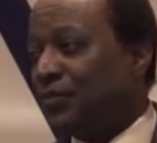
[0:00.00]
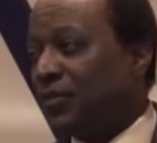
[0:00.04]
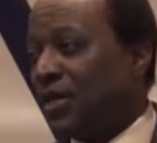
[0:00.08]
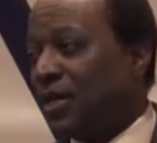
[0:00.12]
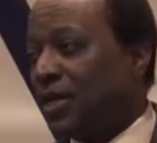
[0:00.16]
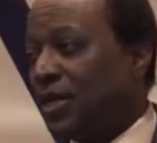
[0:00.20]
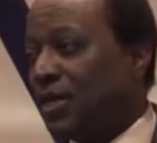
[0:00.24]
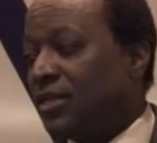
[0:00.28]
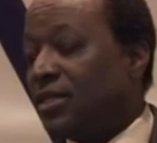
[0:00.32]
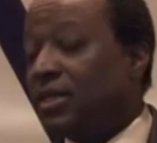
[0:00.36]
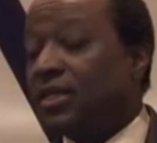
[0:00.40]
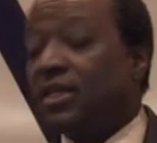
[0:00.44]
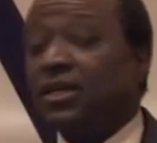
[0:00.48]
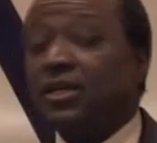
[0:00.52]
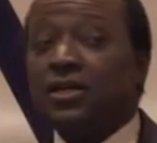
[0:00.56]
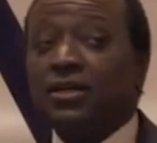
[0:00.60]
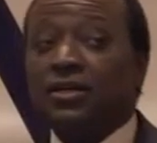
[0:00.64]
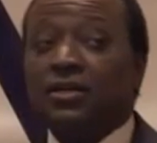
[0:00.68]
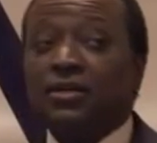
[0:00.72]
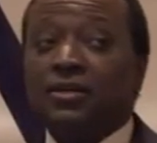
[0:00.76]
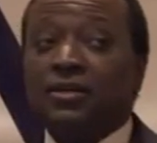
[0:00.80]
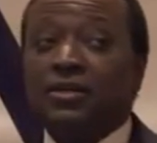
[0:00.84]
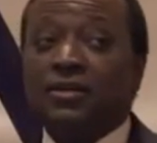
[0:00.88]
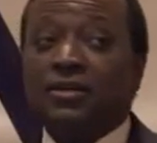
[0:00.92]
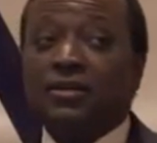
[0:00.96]
I think
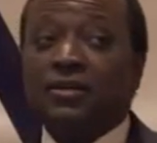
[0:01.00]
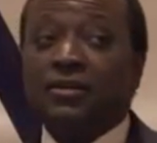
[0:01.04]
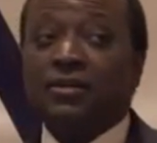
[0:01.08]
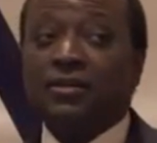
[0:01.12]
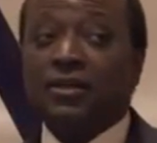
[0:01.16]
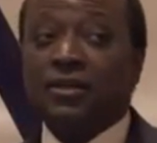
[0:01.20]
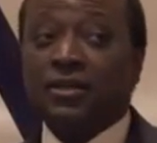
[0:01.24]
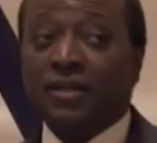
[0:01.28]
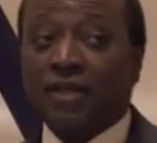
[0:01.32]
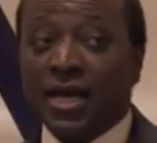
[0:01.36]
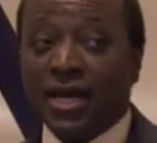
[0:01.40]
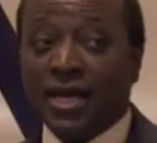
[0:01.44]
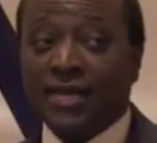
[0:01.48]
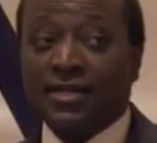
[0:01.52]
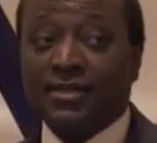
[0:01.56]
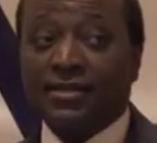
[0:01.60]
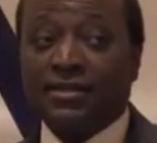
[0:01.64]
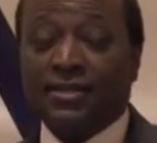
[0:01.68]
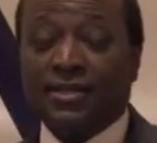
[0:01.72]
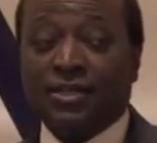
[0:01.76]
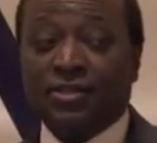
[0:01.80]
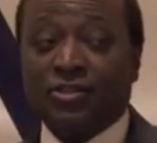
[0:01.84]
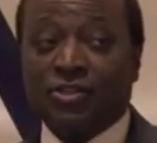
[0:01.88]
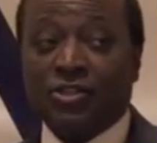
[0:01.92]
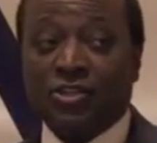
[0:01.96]
the light
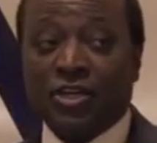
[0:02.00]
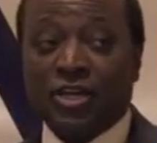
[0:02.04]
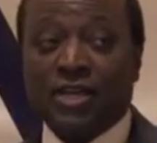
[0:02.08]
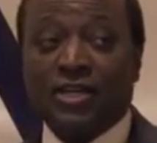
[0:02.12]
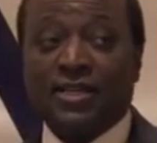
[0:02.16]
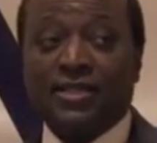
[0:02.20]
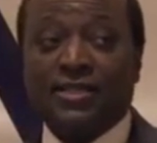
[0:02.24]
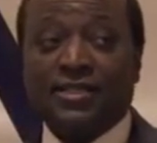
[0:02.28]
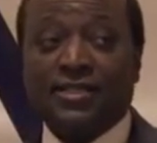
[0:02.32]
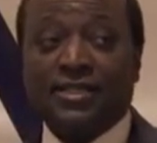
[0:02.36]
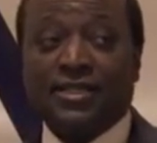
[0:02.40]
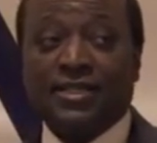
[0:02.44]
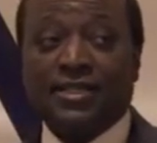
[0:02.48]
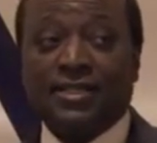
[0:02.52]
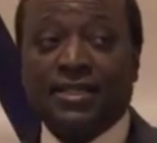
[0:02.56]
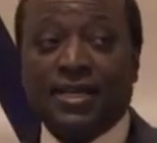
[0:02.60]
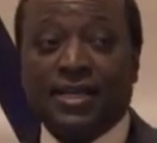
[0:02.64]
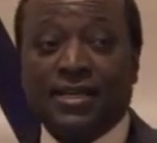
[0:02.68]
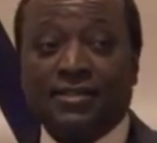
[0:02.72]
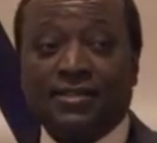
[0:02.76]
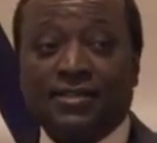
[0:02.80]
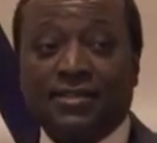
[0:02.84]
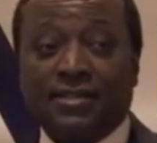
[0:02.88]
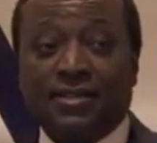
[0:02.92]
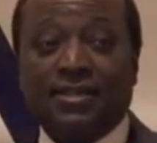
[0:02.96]
that shines in
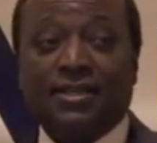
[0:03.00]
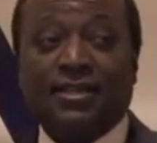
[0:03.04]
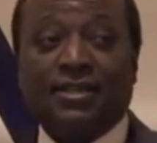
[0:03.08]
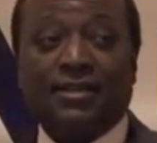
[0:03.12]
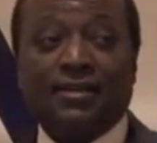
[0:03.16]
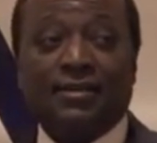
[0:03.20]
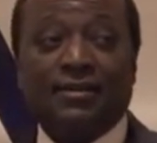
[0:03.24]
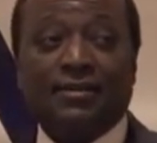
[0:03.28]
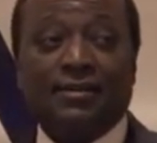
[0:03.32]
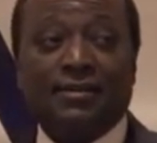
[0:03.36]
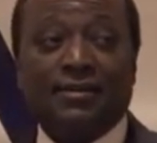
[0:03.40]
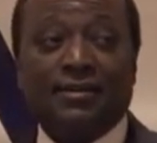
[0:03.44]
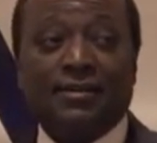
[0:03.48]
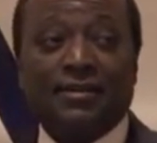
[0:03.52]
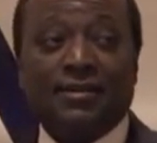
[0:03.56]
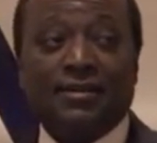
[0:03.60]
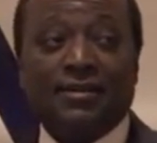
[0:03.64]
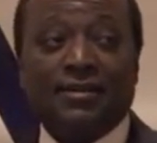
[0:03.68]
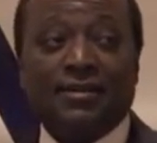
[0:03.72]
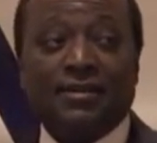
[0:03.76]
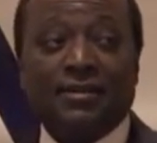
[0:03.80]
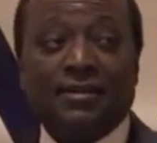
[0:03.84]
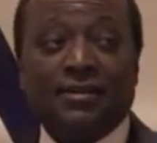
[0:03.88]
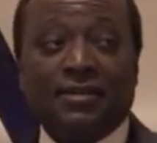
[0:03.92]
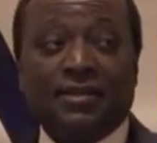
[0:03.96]
that city
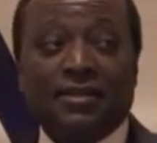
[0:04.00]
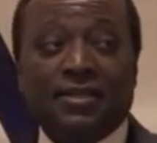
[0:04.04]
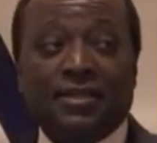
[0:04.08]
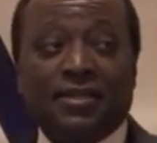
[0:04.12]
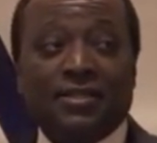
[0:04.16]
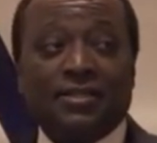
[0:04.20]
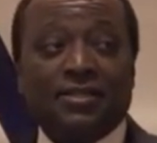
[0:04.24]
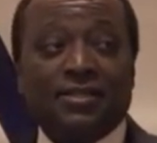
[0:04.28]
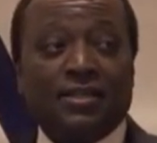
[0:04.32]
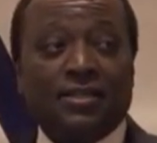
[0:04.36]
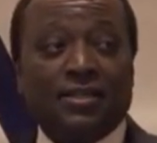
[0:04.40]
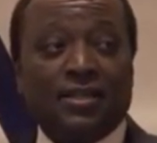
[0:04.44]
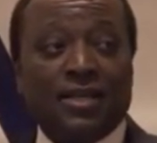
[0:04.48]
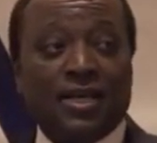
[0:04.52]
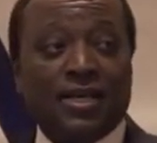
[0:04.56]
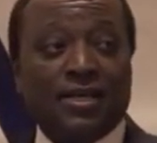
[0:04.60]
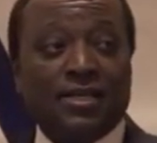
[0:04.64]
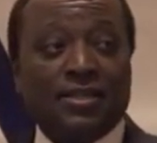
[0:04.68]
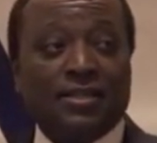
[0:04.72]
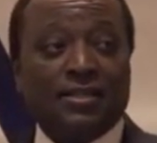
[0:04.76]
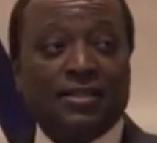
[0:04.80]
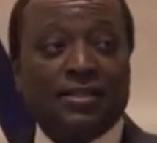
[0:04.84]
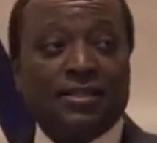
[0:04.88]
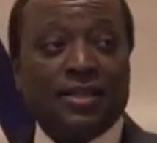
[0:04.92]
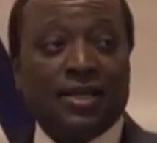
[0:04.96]
is the
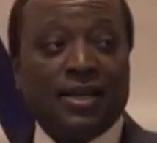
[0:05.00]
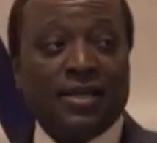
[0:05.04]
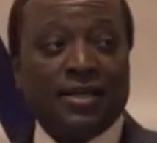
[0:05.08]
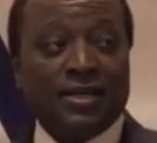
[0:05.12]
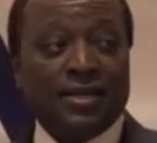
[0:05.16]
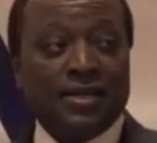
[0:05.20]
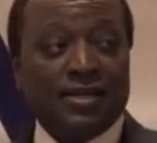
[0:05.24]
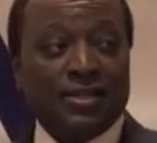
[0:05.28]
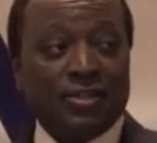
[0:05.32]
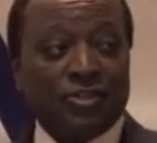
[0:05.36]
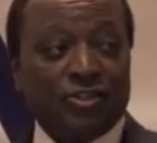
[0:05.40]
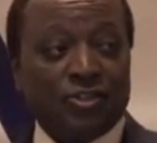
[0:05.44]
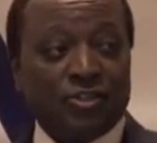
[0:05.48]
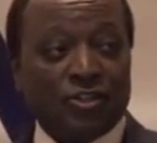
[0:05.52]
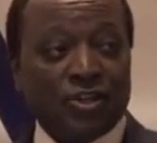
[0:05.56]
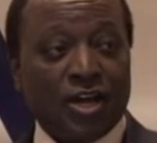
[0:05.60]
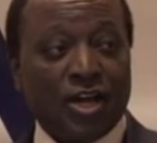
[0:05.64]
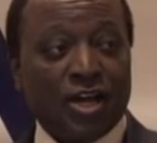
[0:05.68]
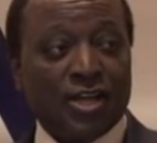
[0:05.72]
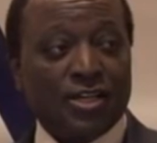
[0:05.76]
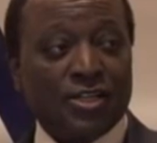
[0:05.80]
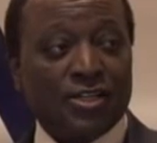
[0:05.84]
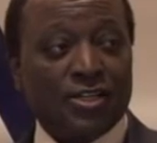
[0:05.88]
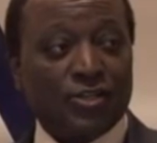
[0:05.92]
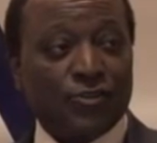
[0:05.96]
light that
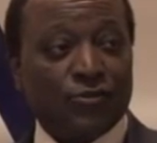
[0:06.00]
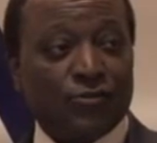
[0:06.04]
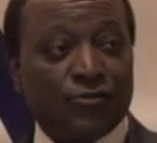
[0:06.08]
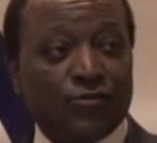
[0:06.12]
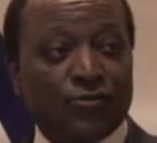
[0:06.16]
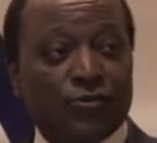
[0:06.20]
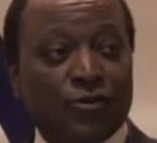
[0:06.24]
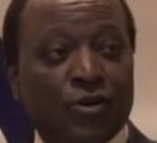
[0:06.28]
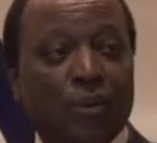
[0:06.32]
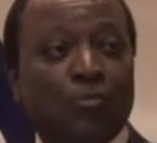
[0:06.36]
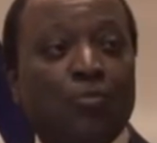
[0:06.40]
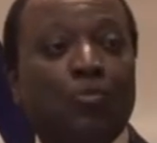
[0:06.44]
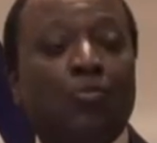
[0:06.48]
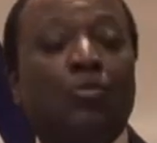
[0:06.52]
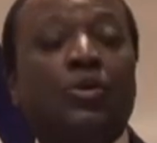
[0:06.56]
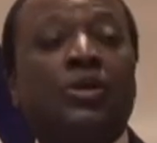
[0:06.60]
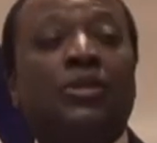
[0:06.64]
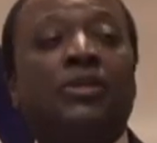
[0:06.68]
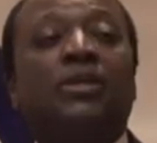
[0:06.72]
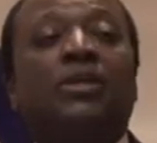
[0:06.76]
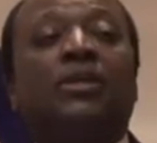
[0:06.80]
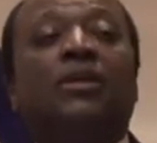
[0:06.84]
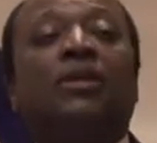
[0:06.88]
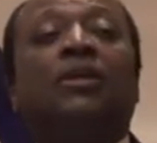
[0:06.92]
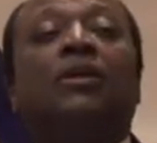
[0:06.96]
shines from
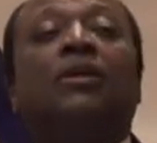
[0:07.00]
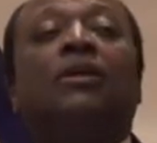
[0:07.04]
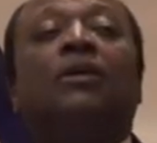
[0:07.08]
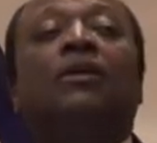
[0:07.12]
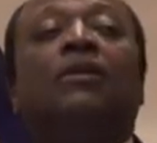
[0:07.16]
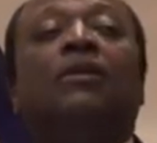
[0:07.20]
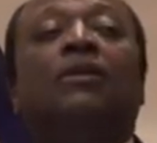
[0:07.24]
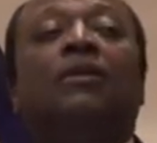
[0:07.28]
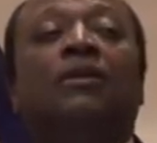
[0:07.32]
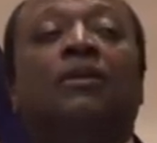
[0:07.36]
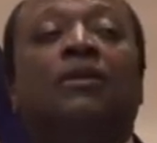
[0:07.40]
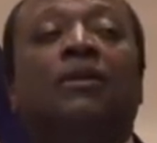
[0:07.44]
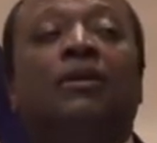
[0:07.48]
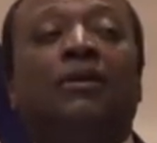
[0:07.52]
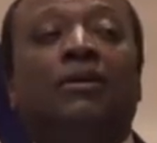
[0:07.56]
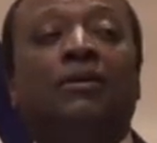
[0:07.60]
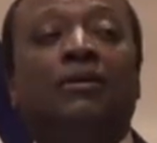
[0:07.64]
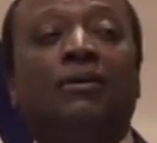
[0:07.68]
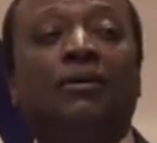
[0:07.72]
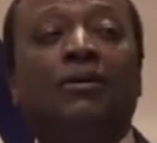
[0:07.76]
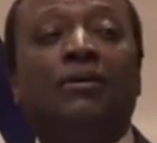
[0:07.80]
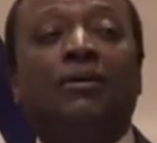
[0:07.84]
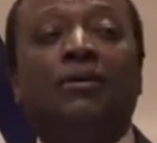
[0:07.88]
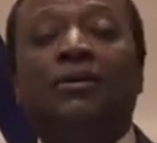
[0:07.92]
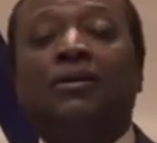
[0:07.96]
within
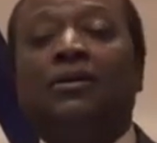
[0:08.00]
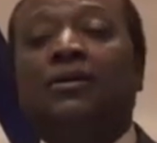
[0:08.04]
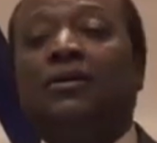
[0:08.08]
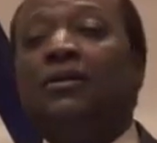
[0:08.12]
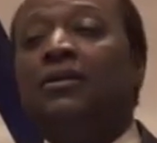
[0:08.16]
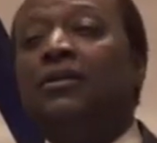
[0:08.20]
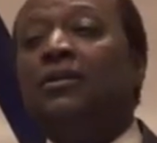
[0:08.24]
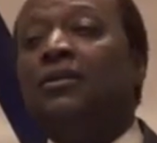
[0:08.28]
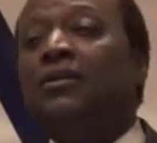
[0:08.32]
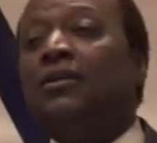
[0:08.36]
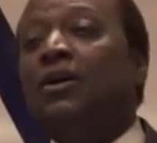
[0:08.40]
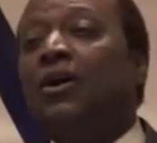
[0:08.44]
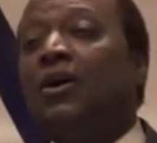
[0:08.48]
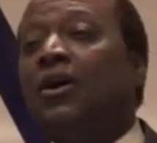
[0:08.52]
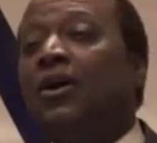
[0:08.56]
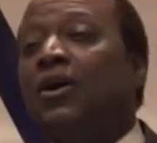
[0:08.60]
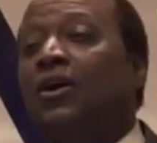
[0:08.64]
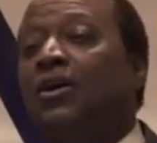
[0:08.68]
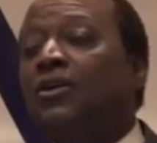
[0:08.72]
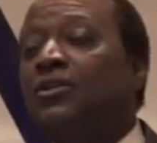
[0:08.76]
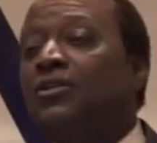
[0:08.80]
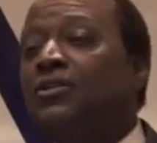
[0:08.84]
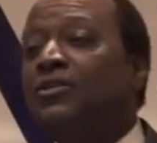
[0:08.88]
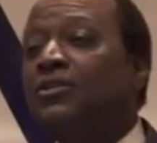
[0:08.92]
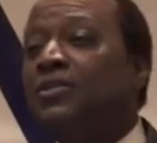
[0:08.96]
the
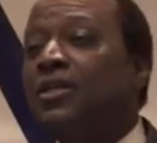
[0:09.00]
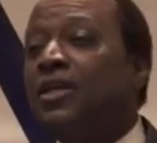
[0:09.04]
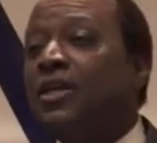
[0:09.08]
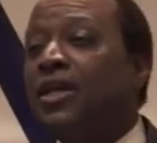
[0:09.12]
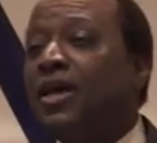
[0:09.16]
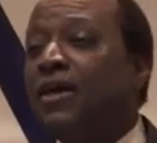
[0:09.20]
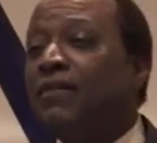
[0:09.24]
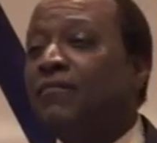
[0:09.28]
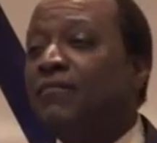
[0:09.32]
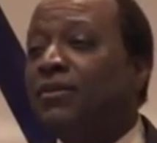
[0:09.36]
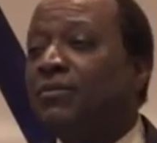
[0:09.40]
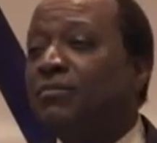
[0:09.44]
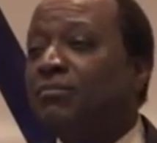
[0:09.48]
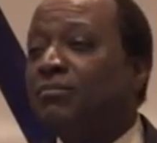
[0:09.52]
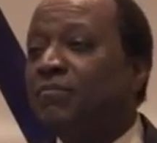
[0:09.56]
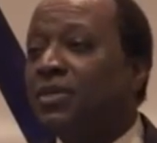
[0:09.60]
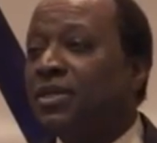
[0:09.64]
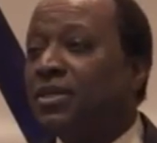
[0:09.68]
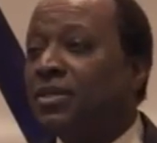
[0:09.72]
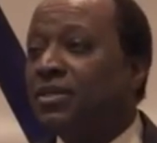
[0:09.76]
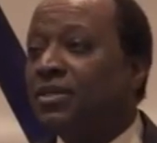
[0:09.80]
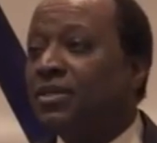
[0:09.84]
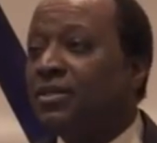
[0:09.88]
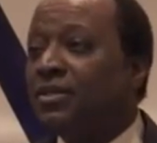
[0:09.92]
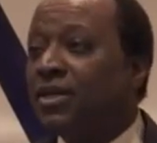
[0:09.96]
hearts that have
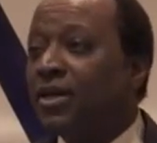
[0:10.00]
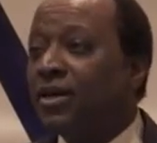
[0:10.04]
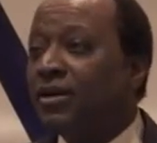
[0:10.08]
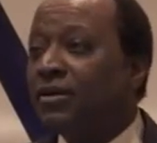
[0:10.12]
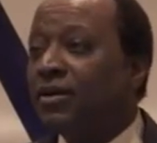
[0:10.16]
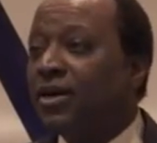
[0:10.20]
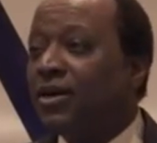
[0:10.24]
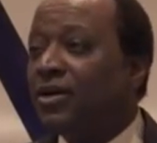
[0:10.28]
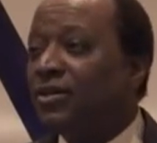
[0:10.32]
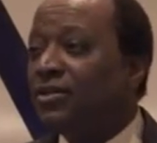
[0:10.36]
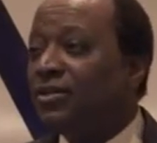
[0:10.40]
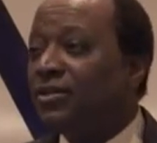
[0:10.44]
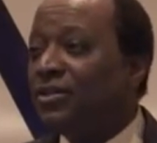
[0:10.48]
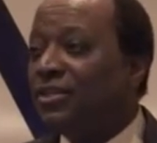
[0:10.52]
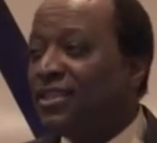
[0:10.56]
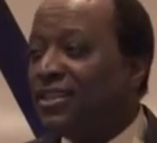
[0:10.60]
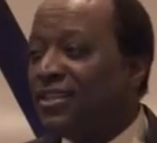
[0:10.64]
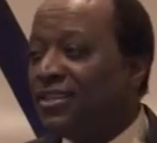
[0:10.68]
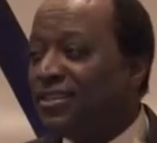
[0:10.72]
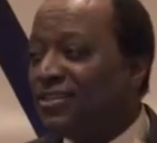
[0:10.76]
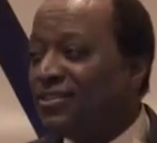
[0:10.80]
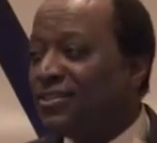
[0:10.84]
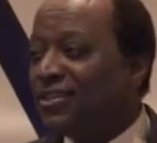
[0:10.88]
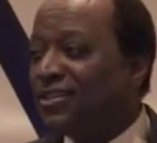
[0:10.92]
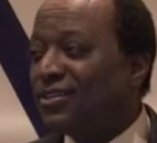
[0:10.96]
admitted their
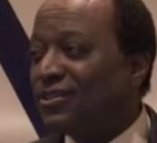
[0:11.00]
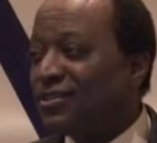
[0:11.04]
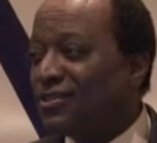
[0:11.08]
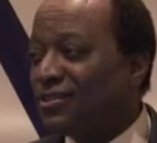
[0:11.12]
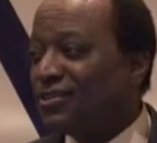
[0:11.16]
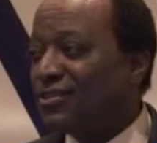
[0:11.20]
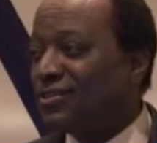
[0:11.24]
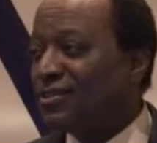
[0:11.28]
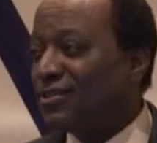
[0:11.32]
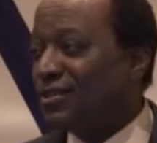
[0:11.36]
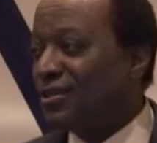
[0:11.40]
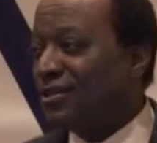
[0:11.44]
allegiance